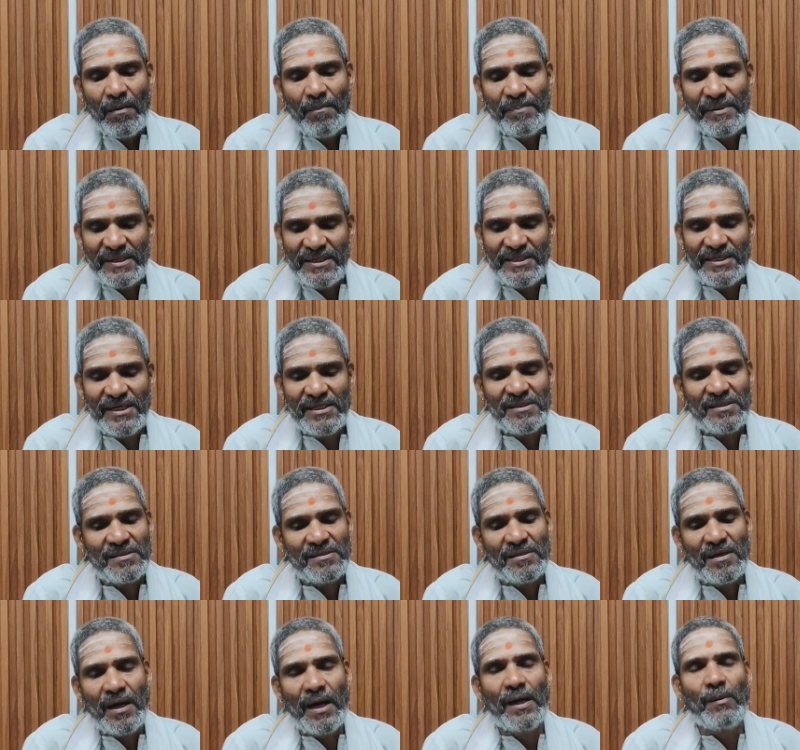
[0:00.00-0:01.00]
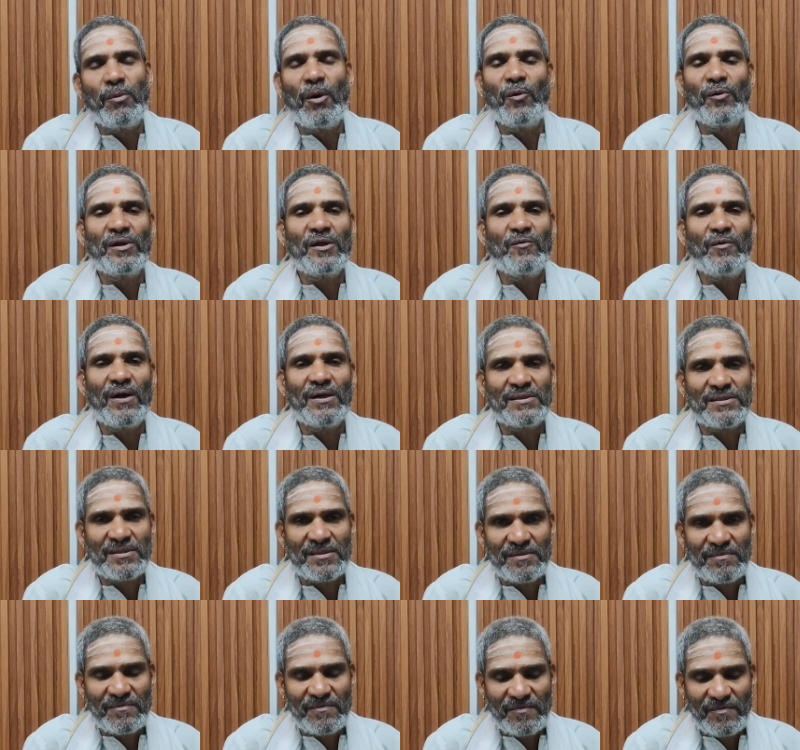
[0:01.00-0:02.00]
Bridges and boundary
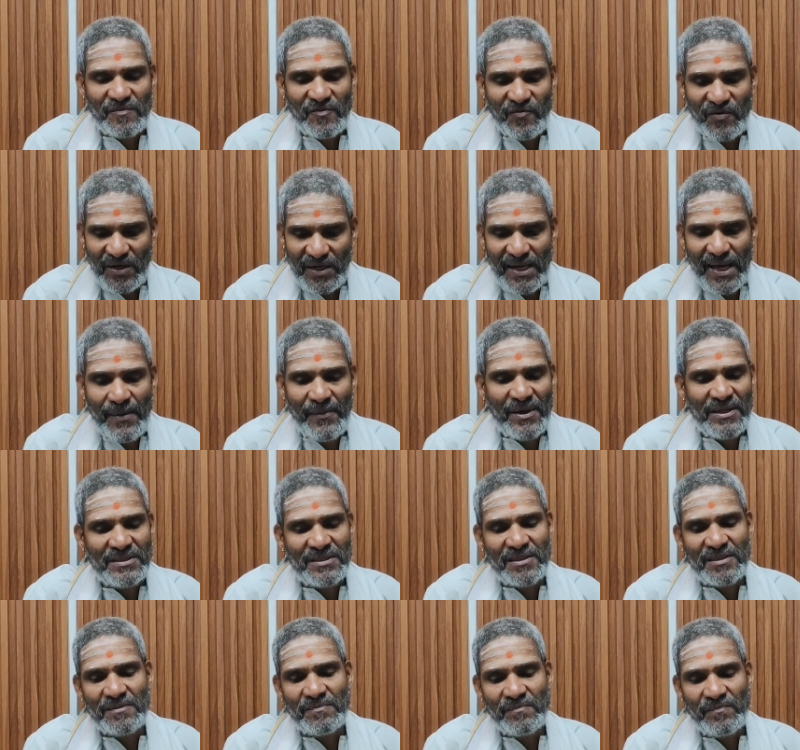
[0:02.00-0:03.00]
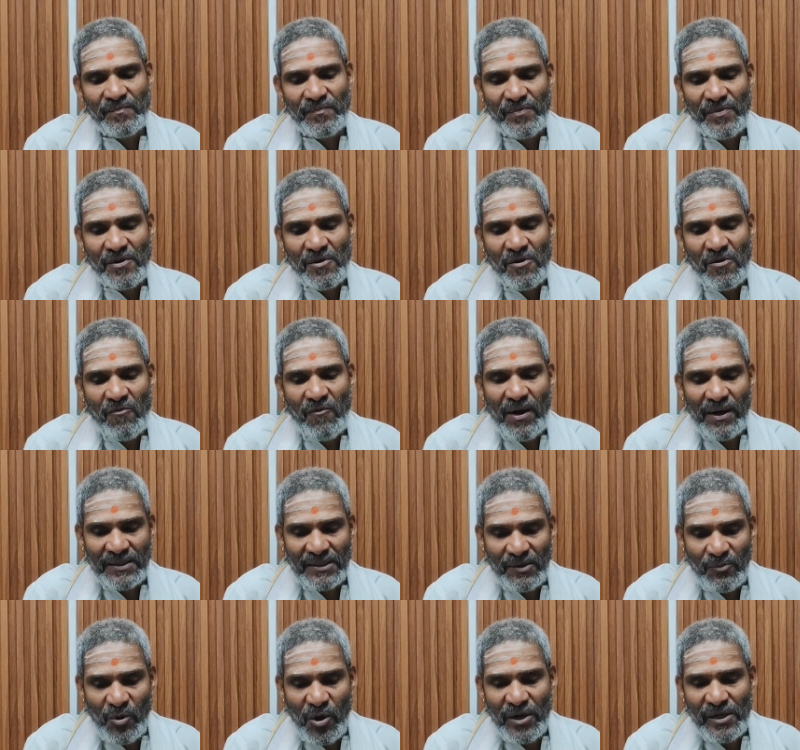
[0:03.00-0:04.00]
walls were damaged.
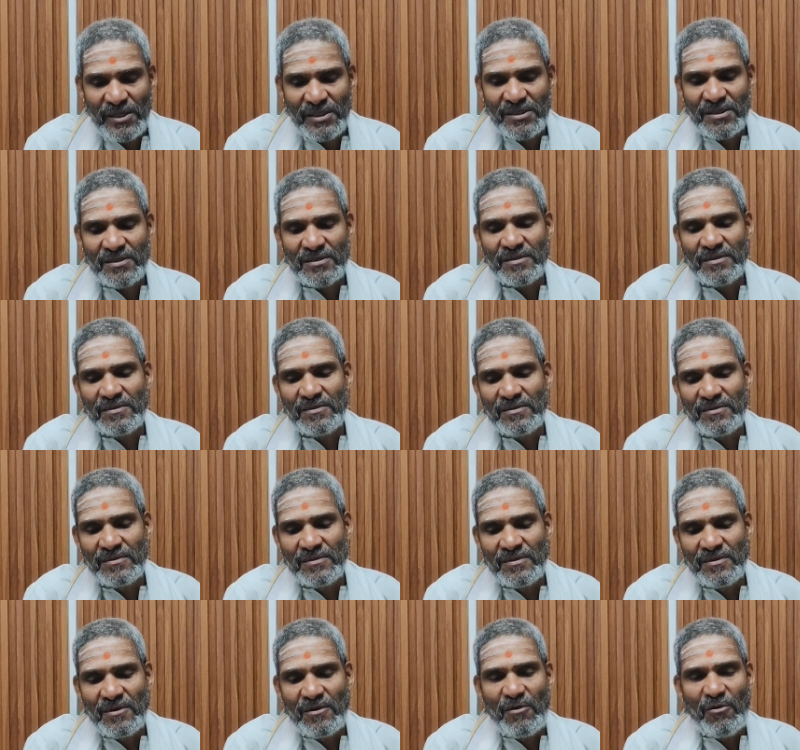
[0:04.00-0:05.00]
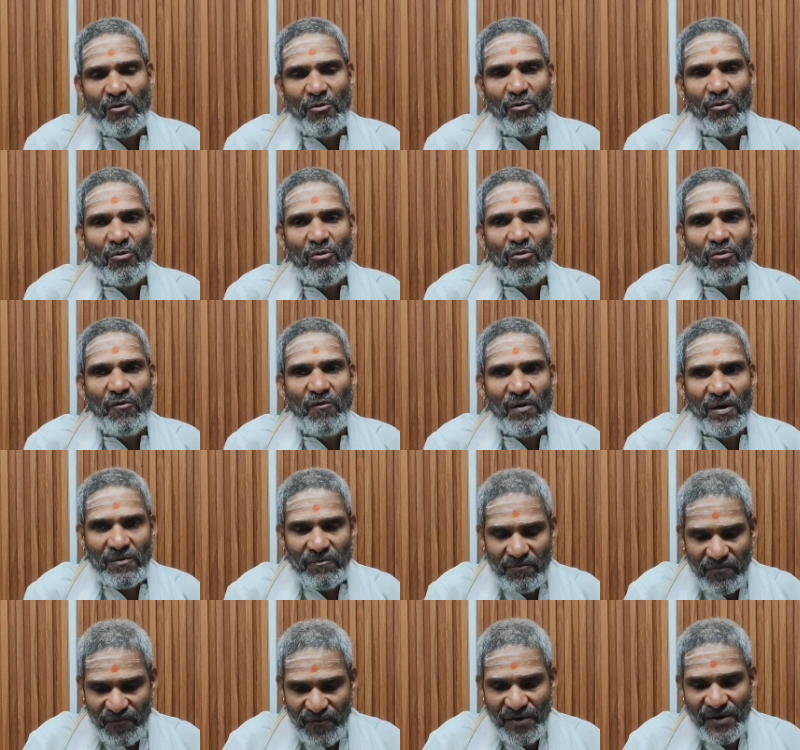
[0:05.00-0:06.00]
Water bodies
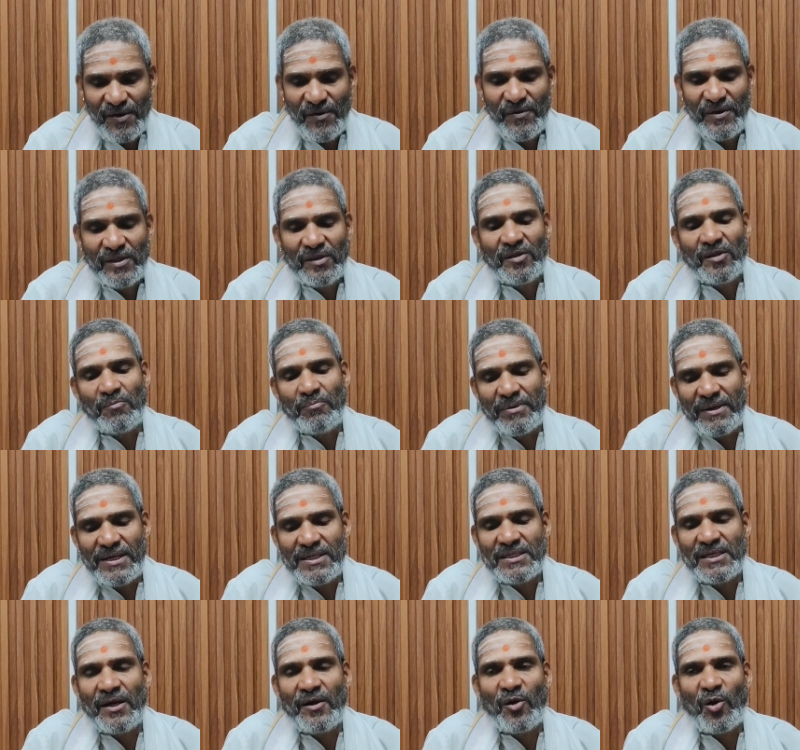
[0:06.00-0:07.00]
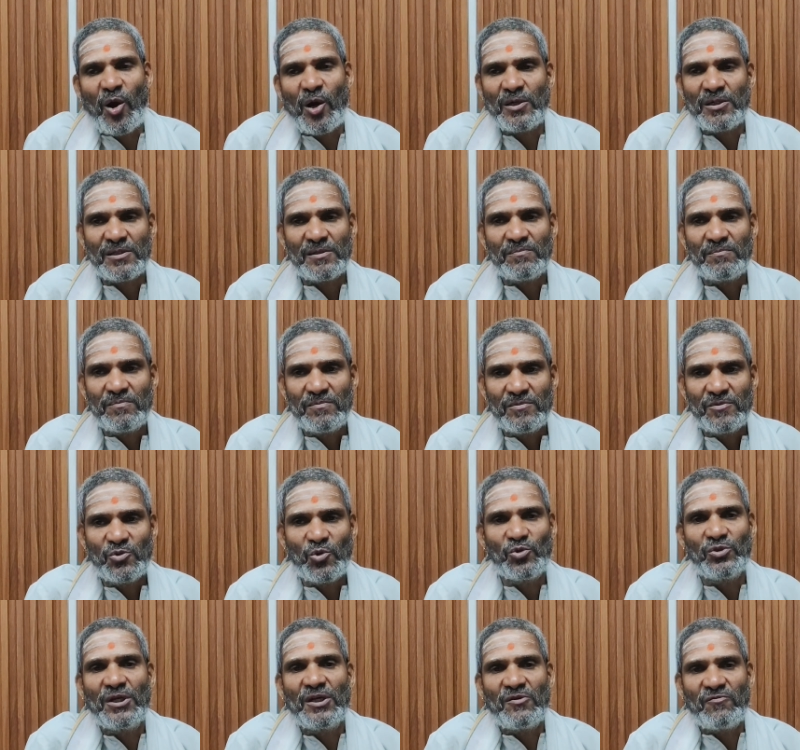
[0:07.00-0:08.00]
were filled with bricks and rocks,
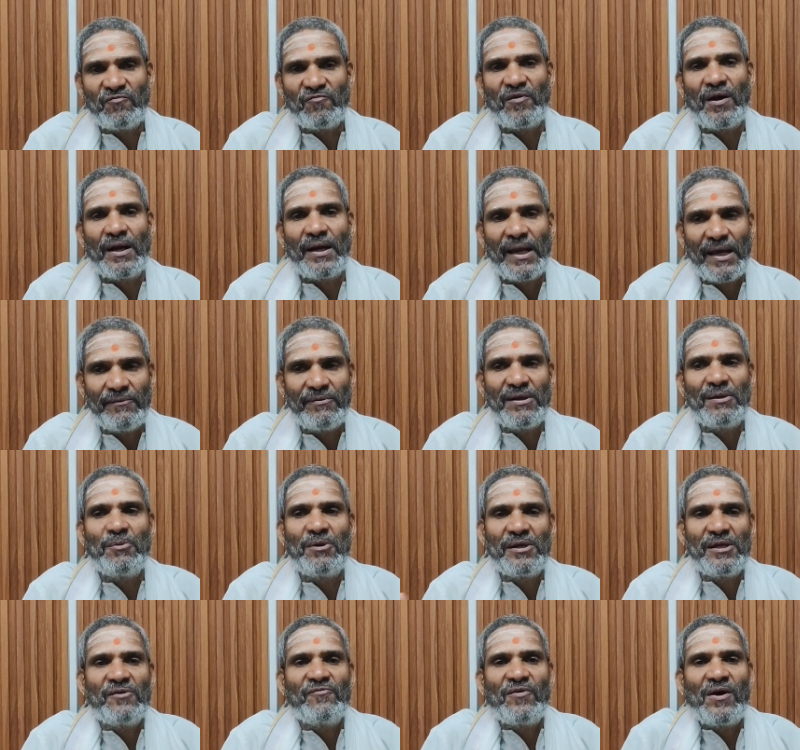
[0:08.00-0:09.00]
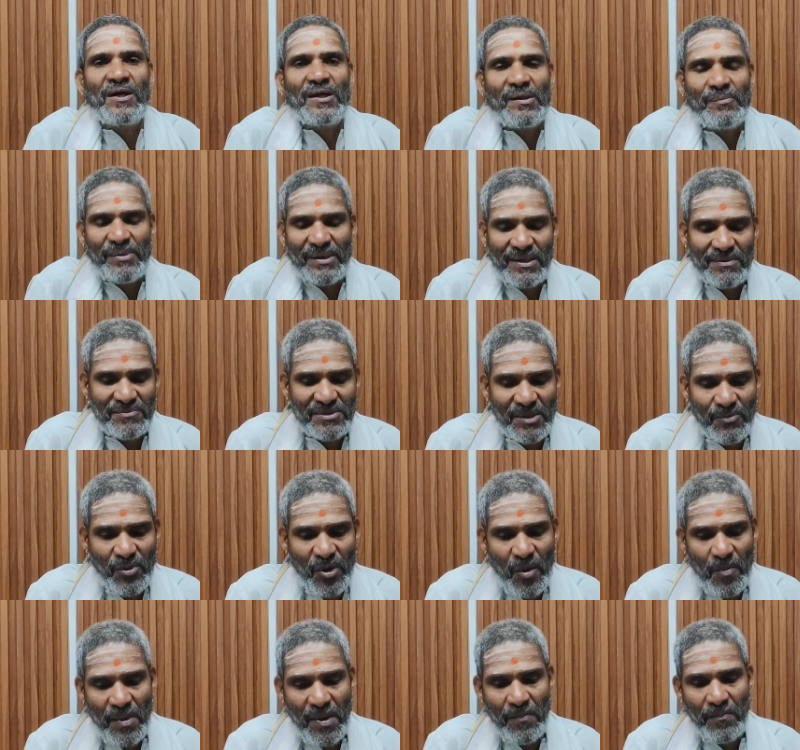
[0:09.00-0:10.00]
so that availability of water becomes a
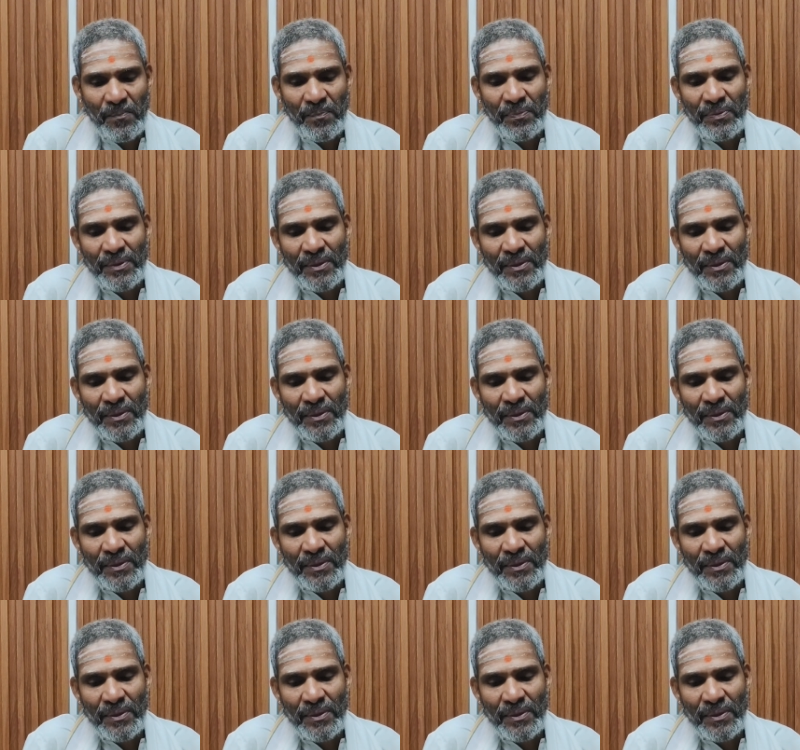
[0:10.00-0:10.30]
problem.